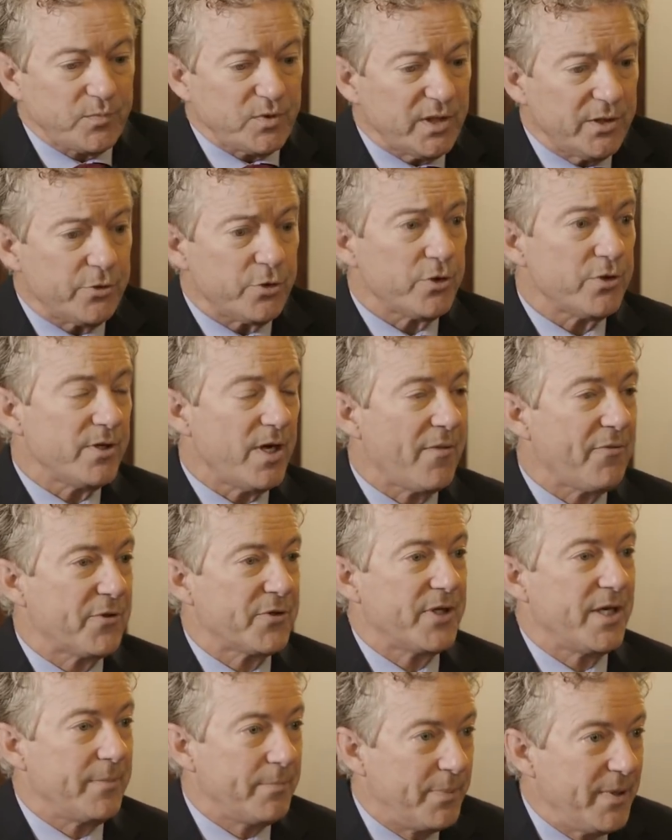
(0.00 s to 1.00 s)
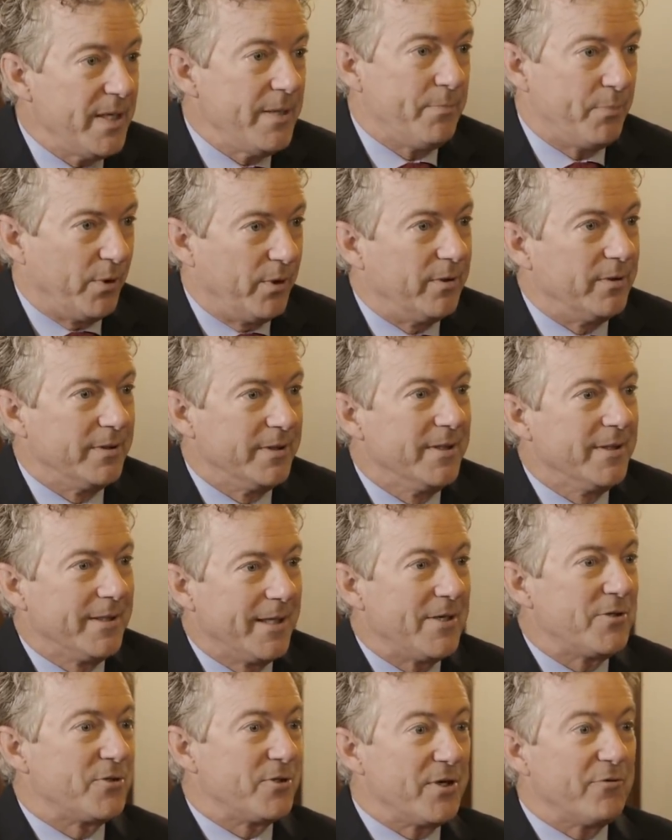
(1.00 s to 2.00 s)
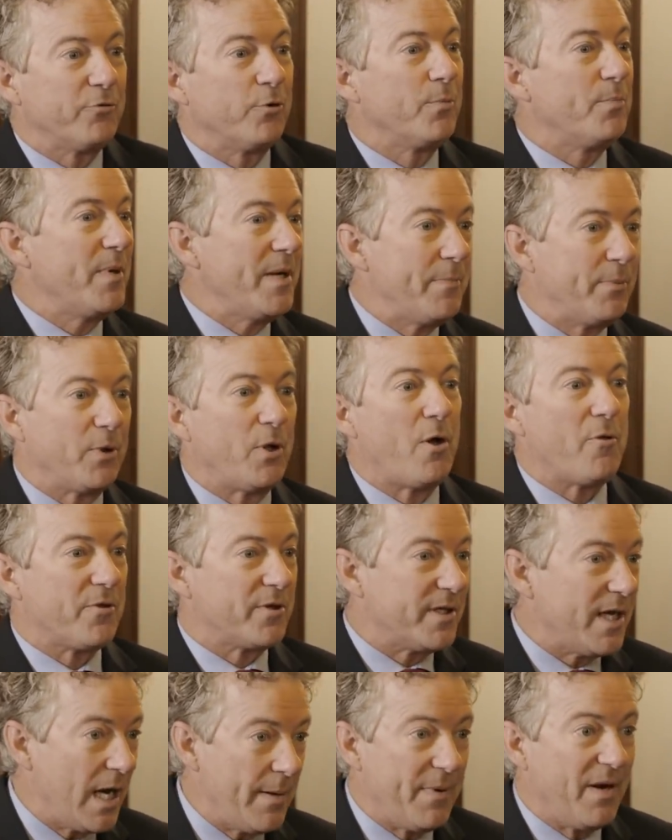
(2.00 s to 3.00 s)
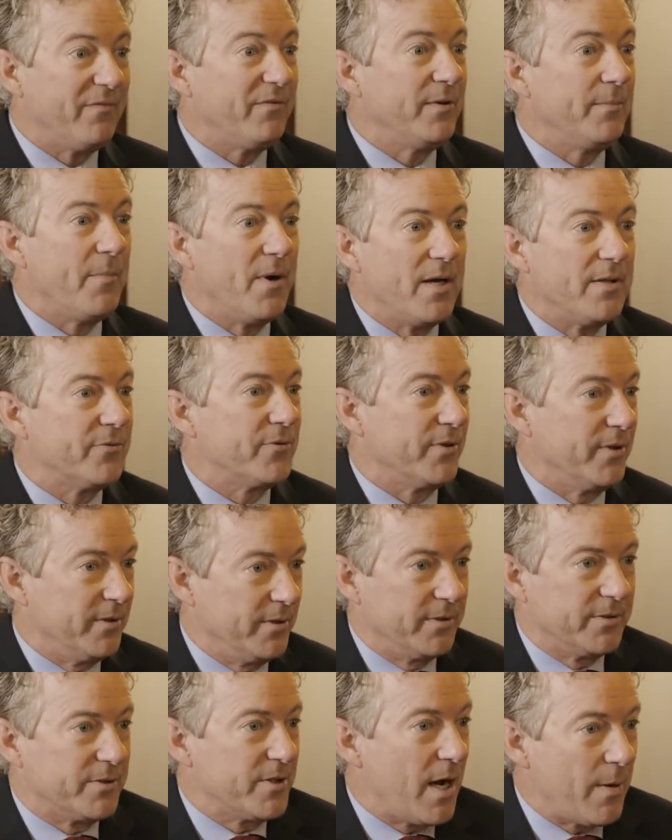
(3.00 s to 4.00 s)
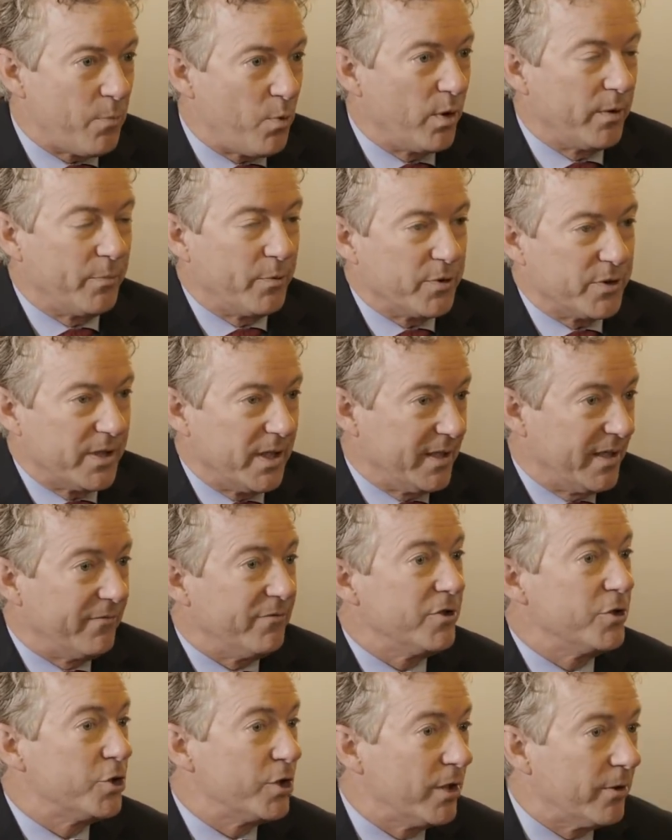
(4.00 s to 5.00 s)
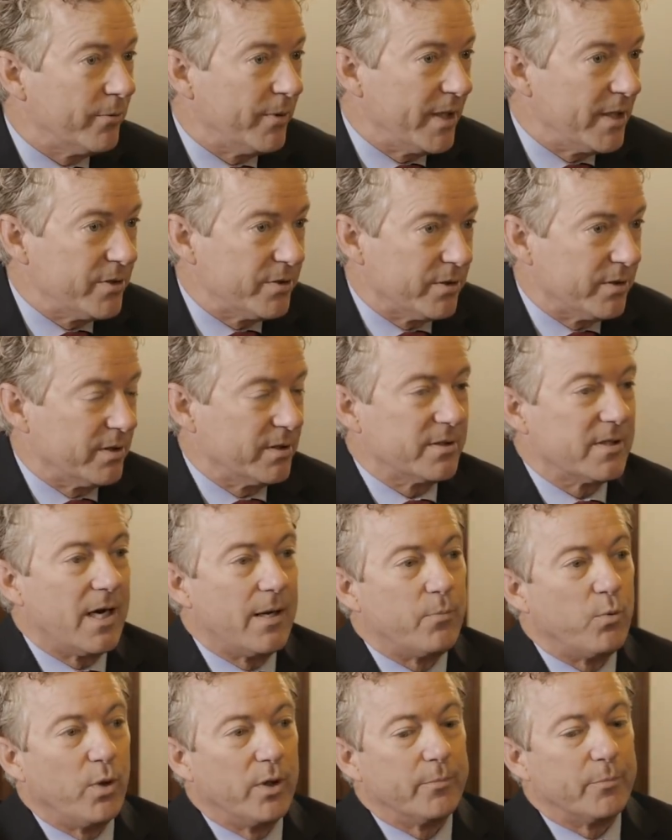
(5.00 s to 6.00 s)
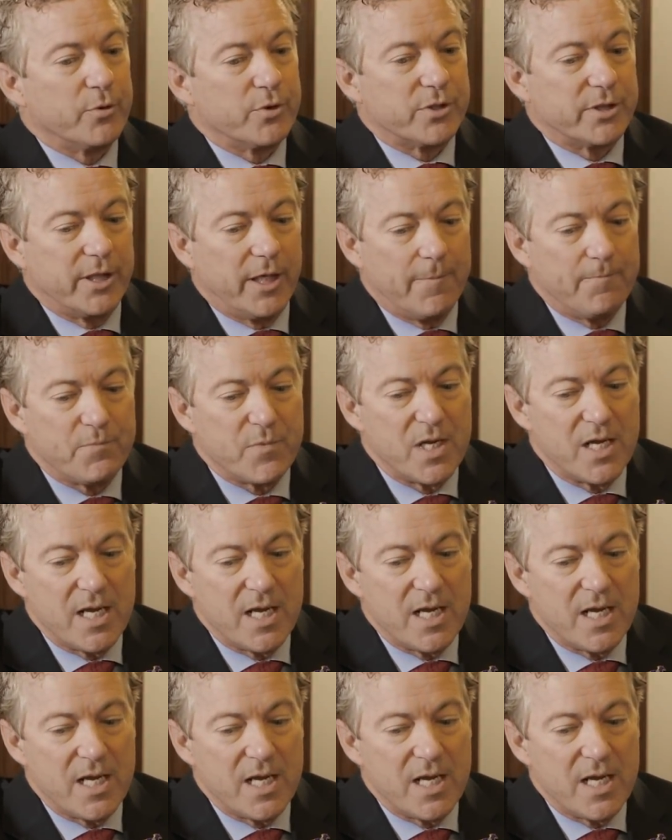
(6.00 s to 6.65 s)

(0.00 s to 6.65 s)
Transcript: it's just not the same people. It's different people all the time. Every month, the top one percent. Every generation, the top one percent.